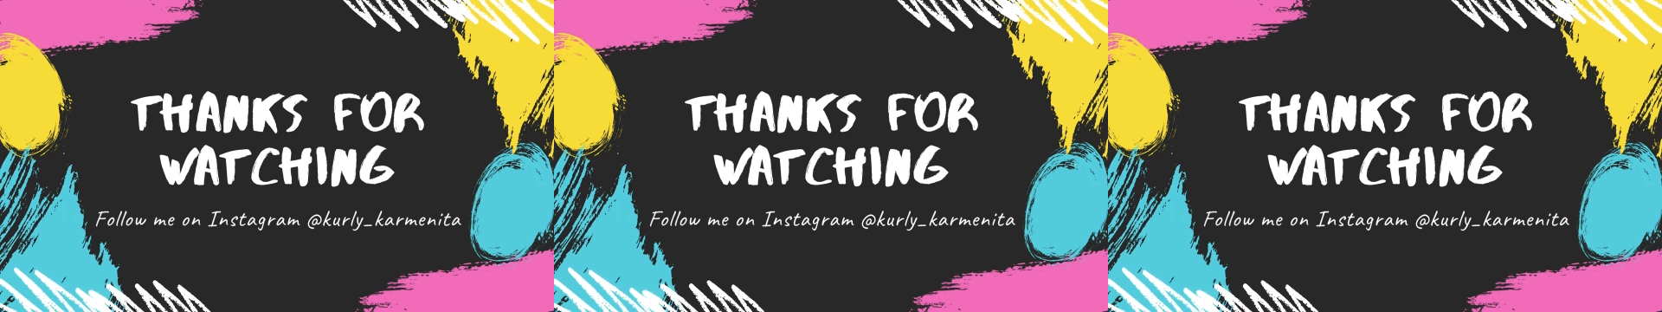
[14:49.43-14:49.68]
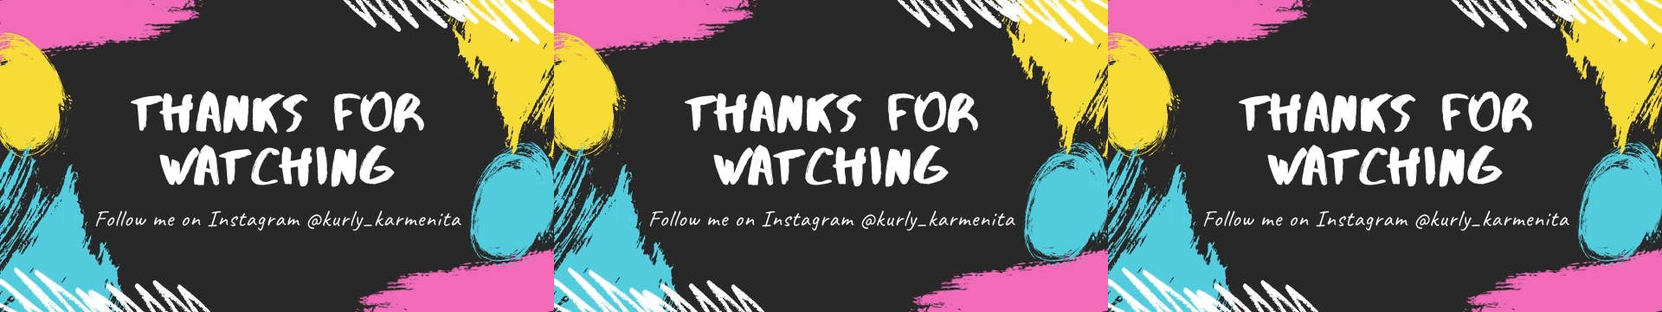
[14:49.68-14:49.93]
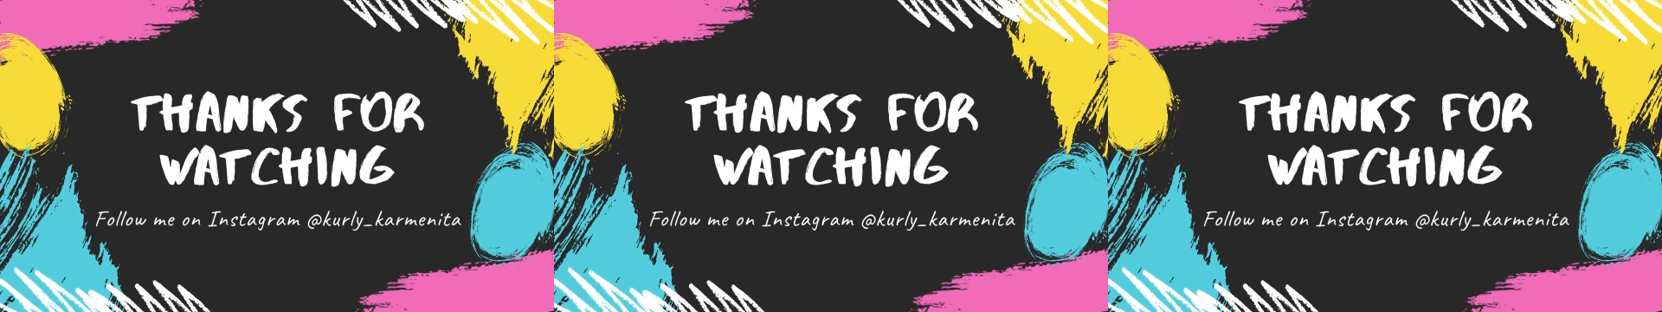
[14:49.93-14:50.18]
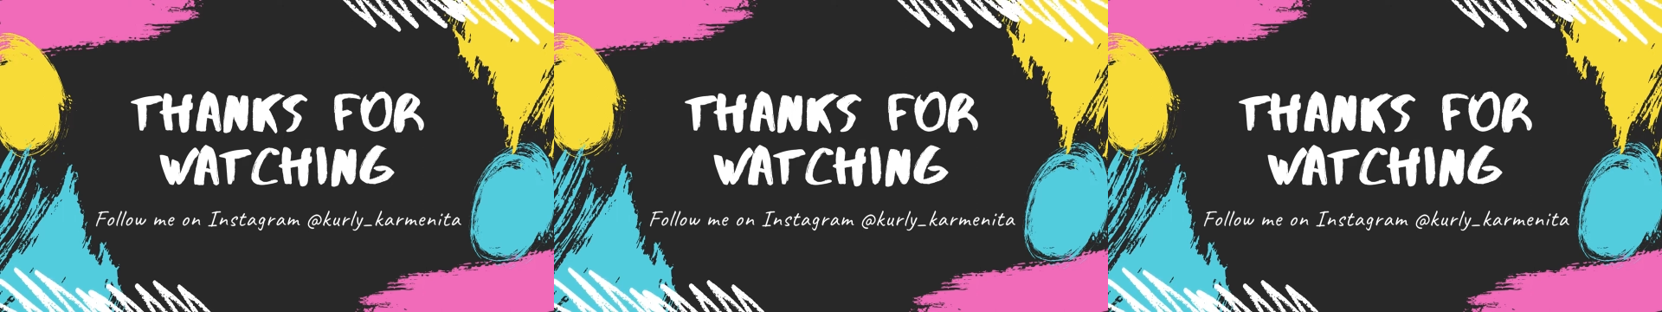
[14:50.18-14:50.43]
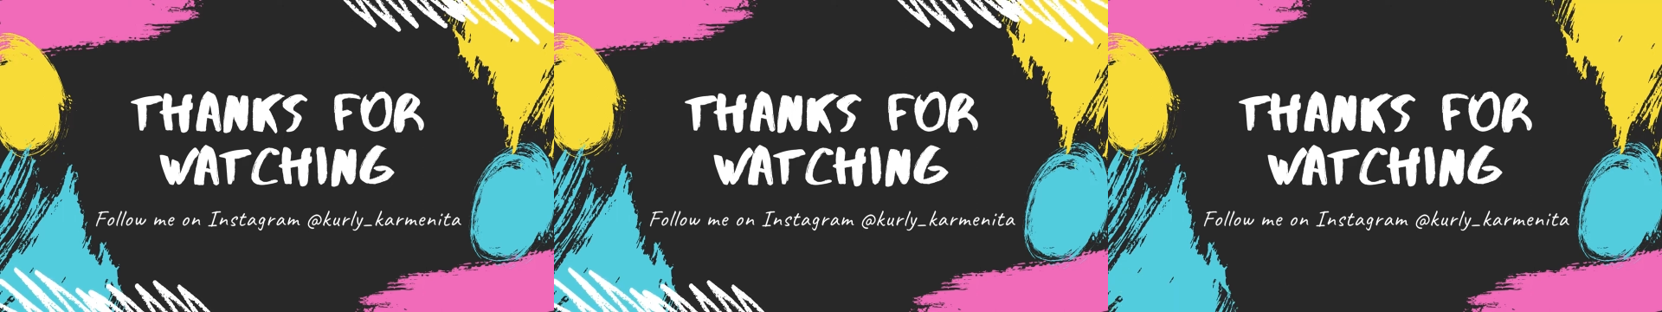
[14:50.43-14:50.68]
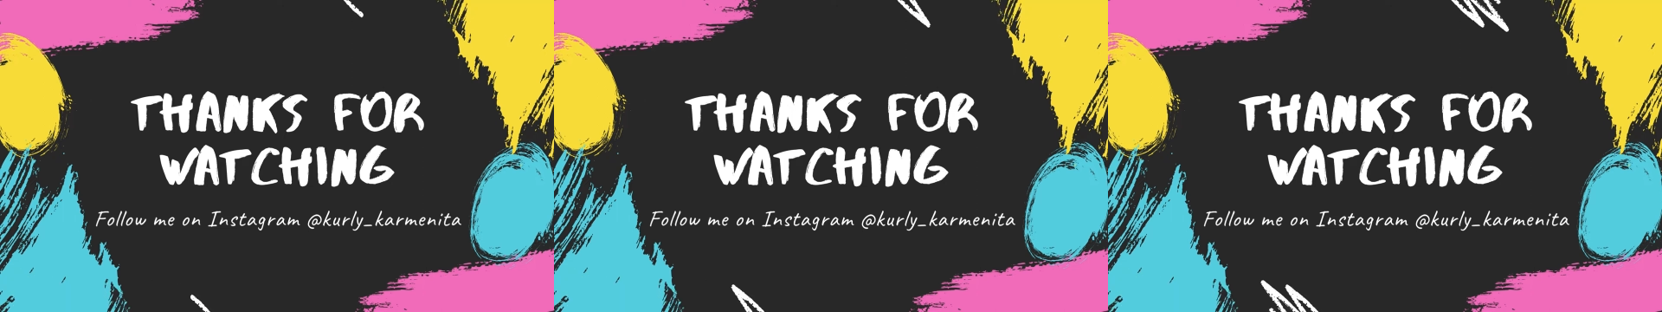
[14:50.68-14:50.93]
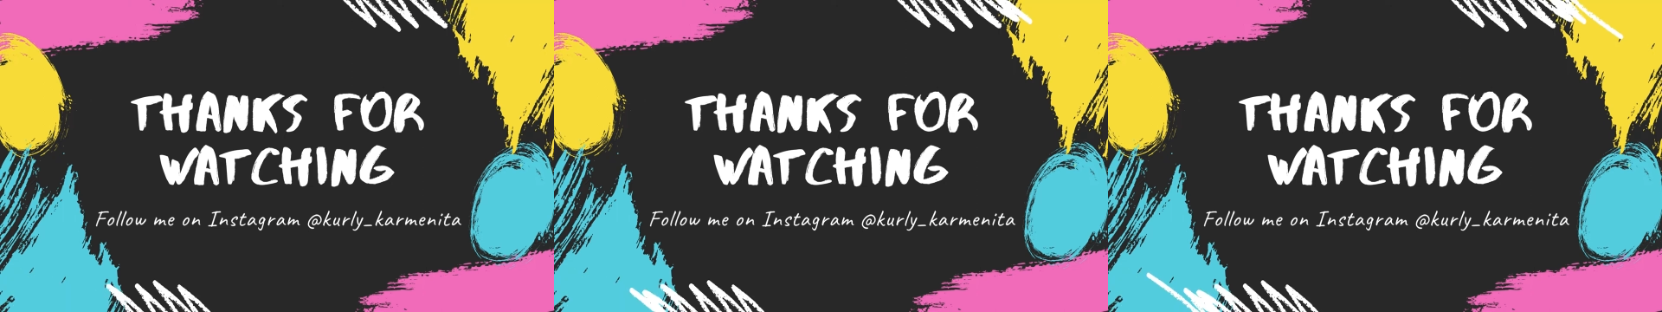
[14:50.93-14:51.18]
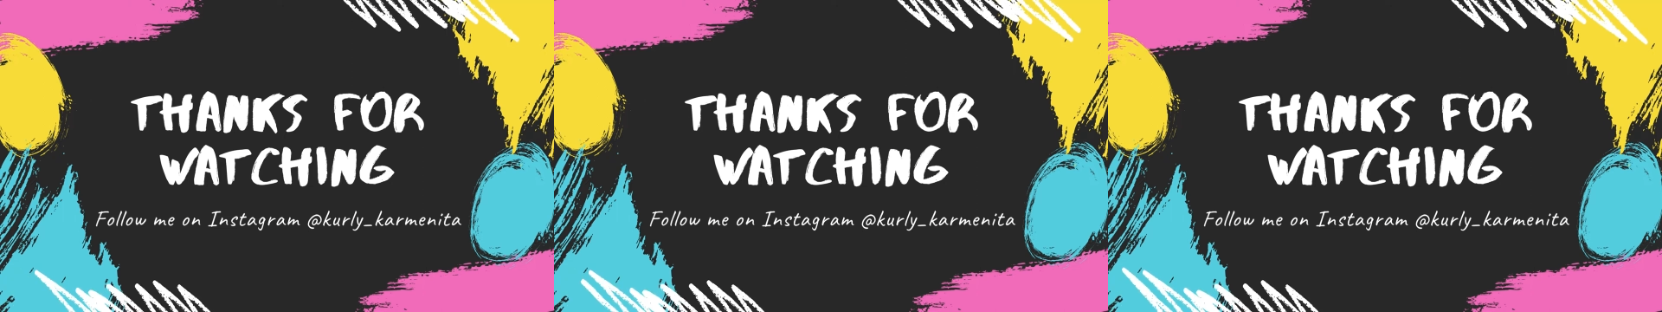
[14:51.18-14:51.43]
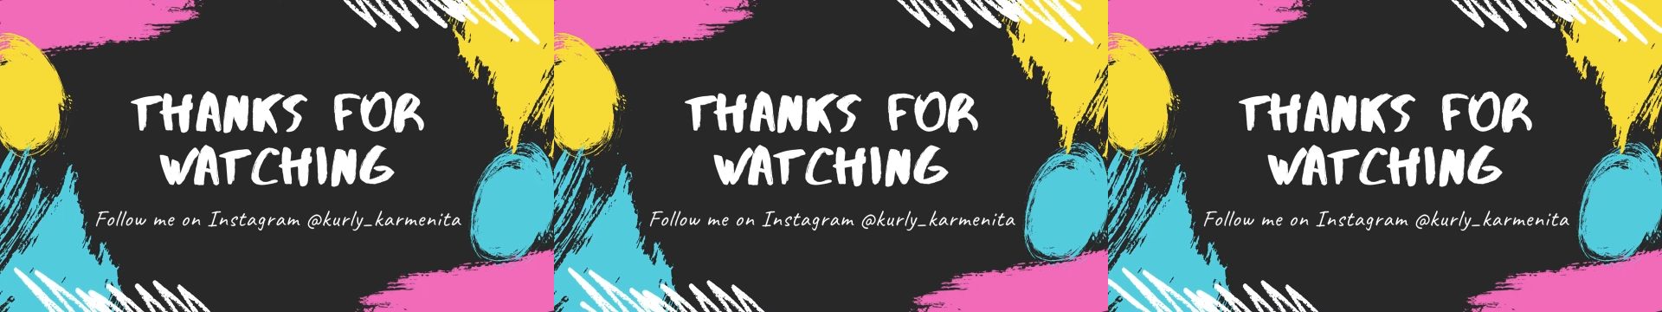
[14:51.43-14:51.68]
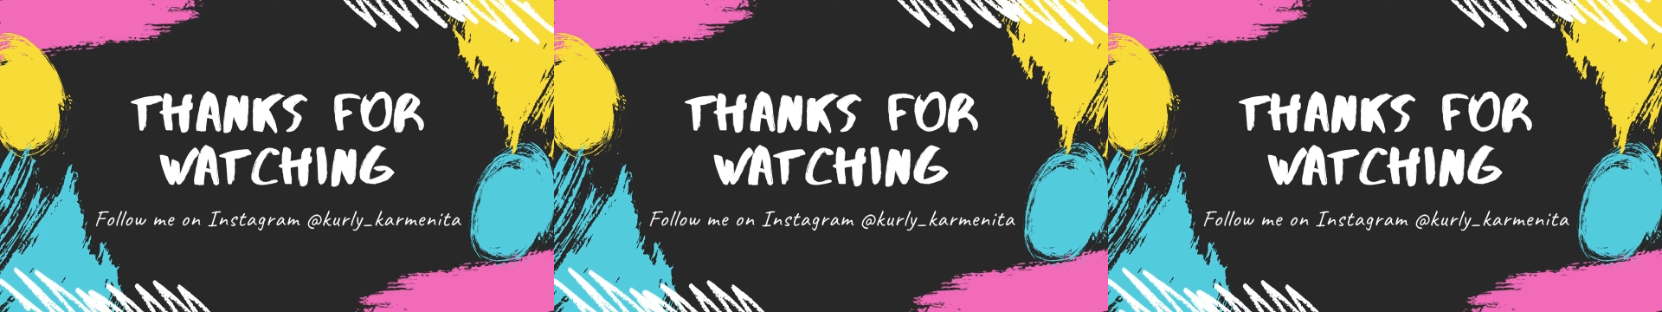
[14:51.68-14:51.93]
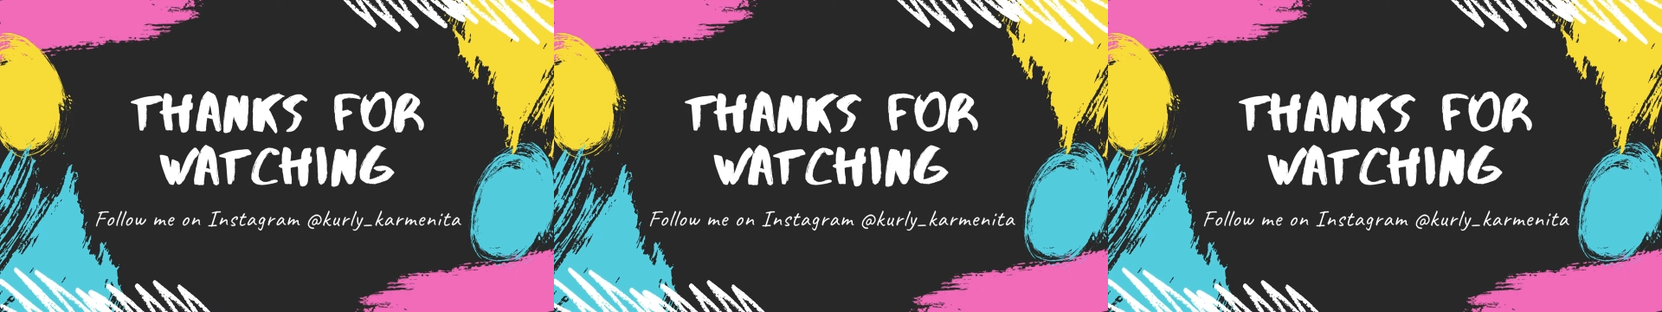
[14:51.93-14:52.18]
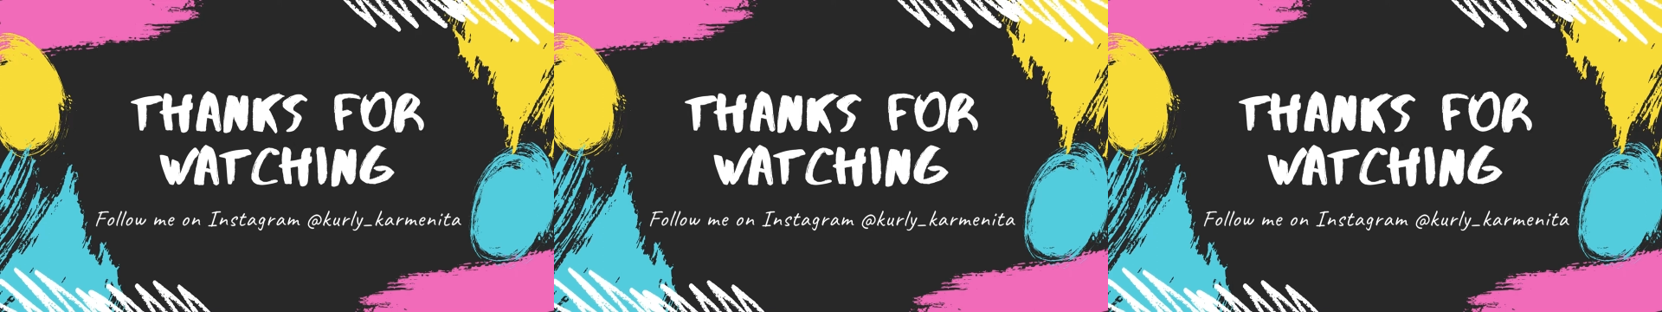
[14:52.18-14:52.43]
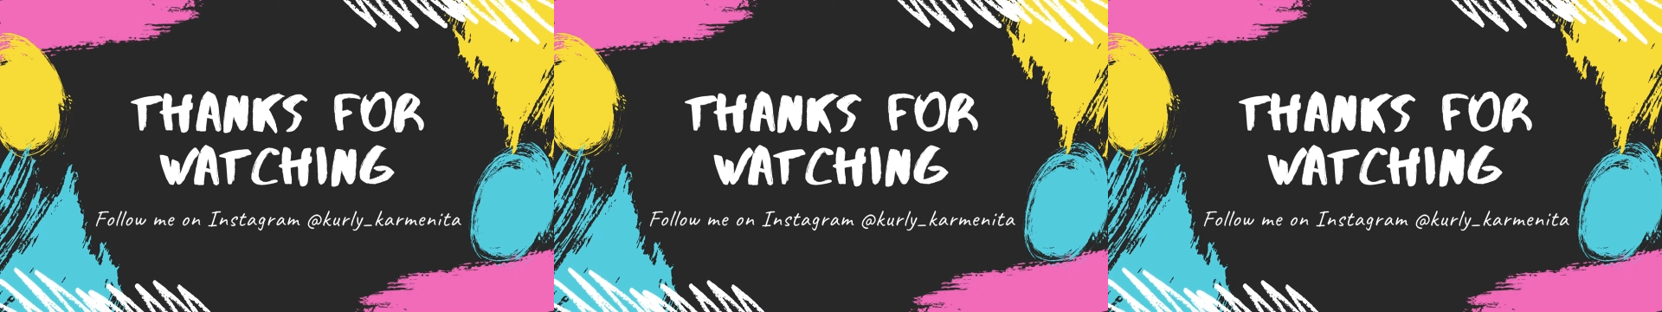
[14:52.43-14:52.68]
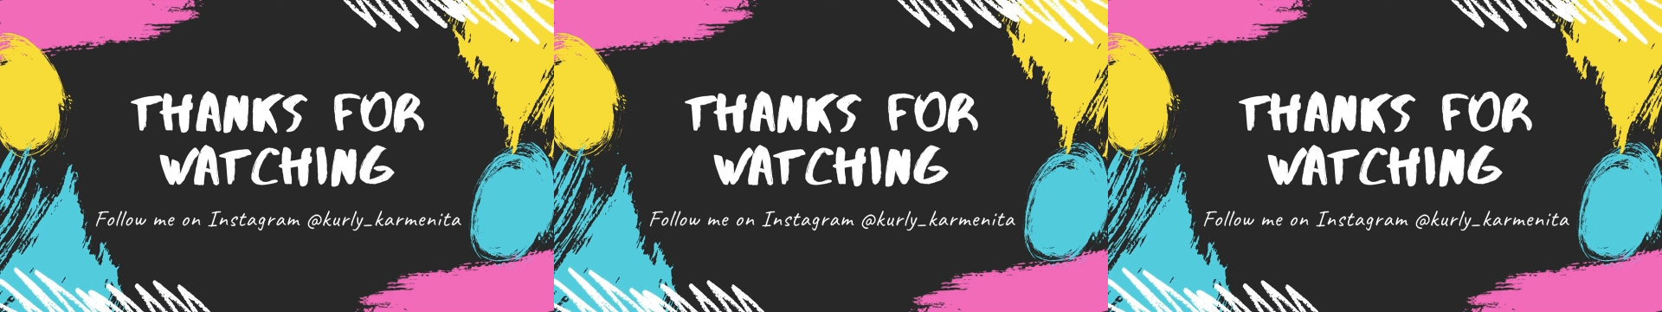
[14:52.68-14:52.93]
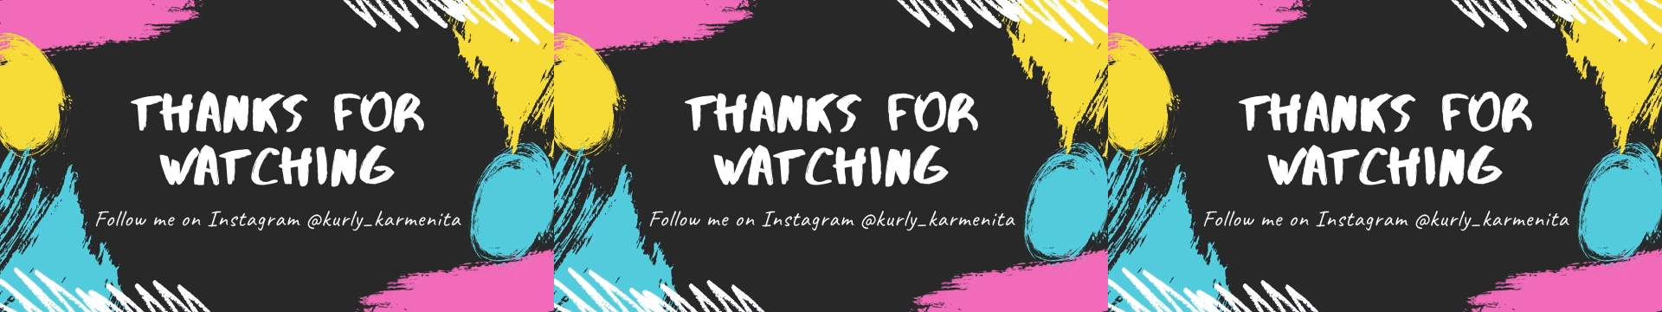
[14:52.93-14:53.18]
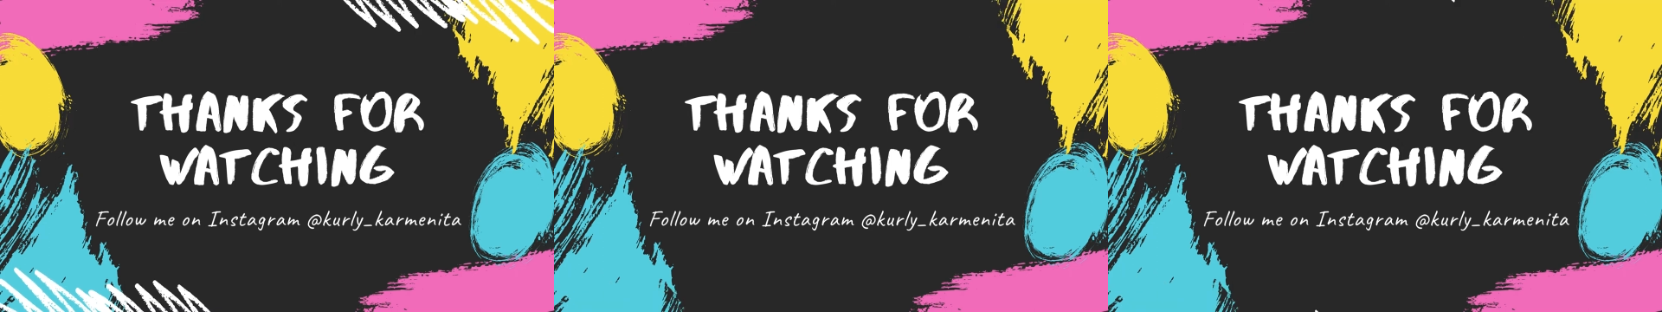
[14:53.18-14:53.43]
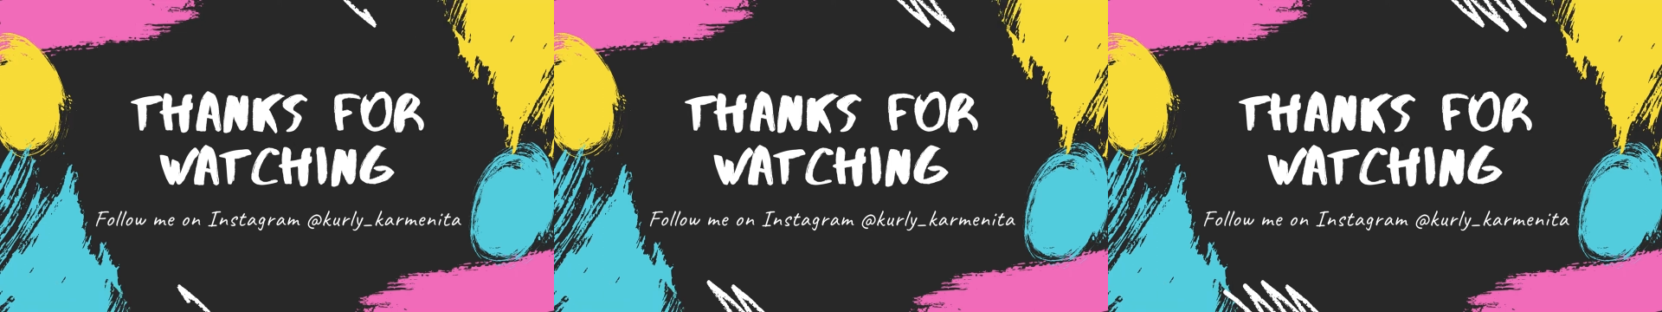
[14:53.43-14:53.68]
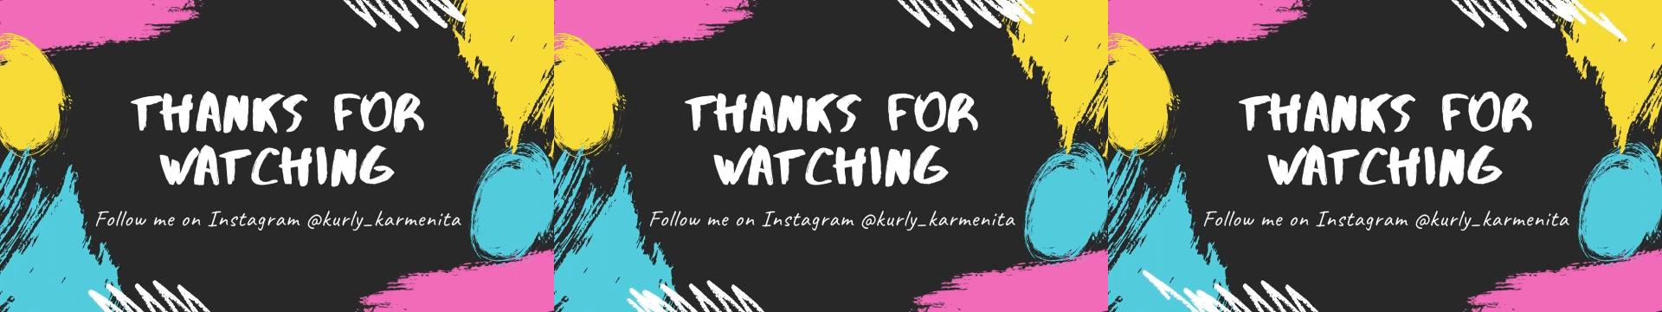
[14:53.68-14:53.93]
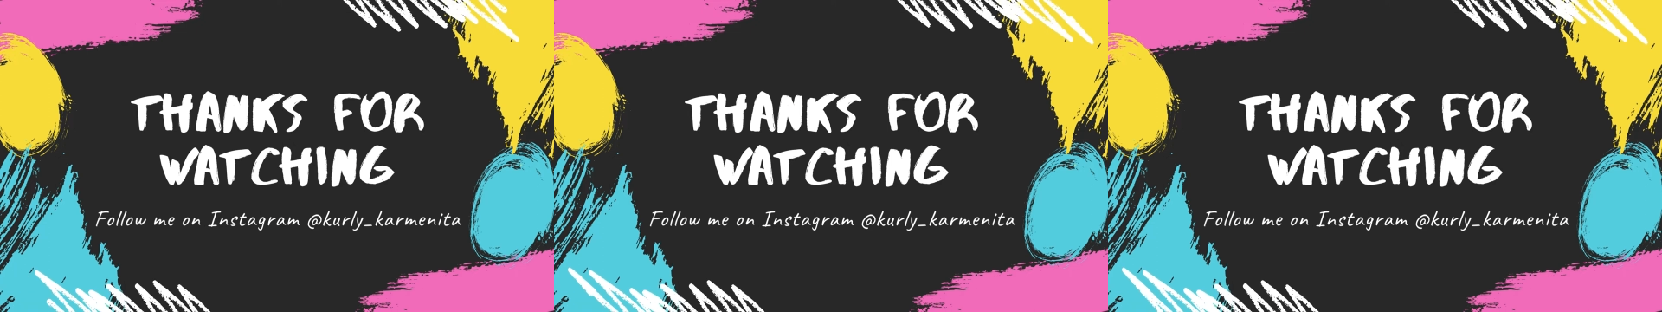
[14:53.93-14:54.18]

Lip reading: [unreadable: no face in view]